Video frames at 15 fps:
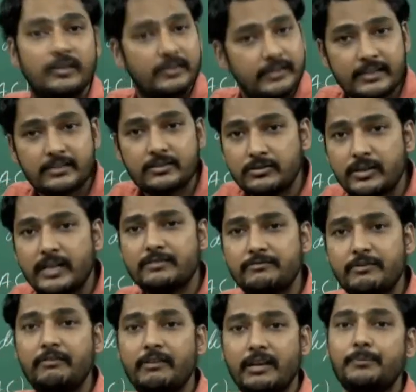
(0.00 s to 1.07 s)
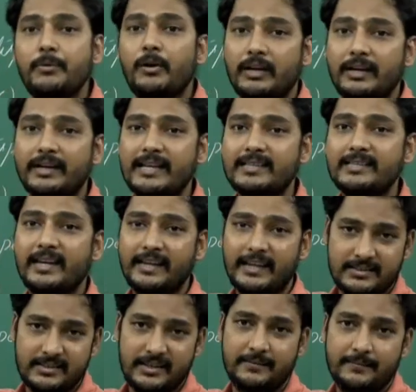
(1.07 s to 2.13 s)
That's very, very important task, I
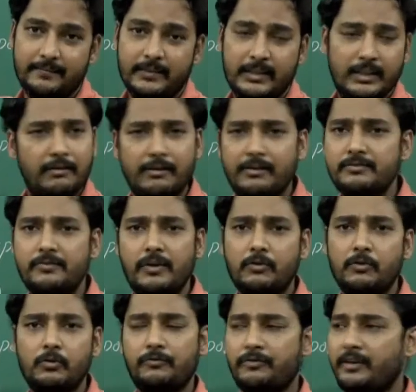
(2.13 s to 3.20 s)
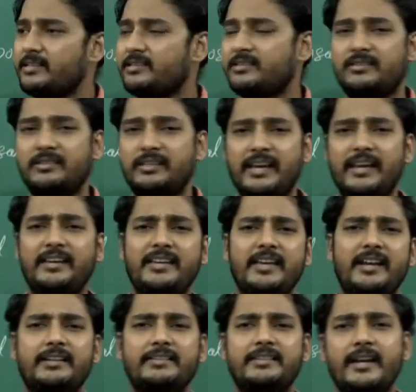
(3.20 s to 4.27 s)
can say. Nowadays, we are going to face
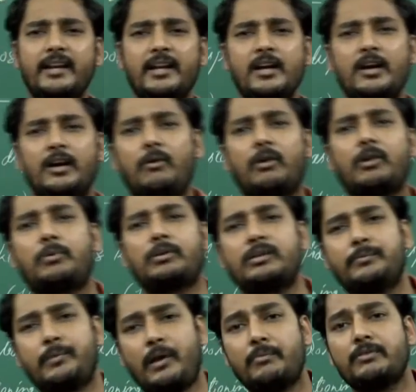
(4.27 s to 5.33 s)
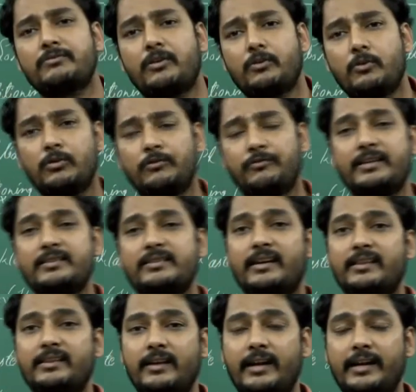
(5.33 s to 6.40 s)
here and there, what about the problems we are going to face
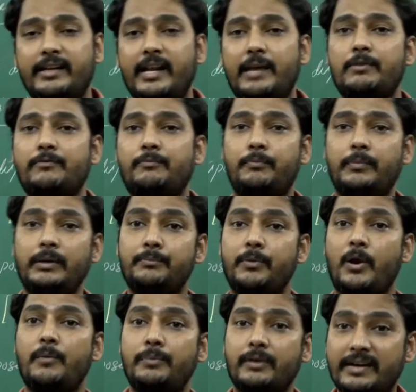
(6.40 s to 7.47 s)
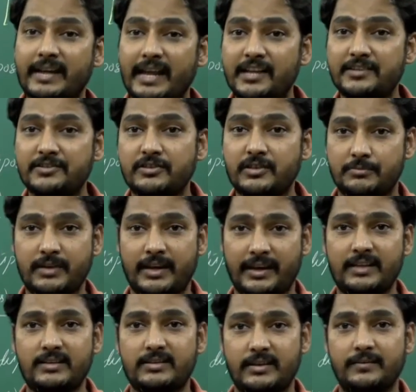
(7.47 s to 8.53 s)
at the time of improper drainage systems, I
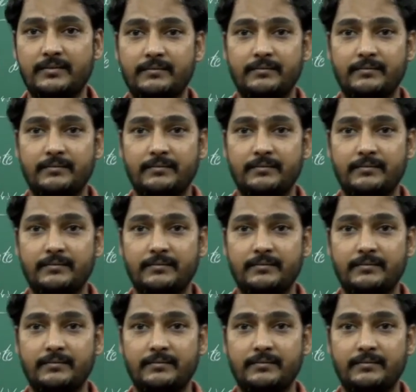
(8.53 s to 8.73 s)
can say.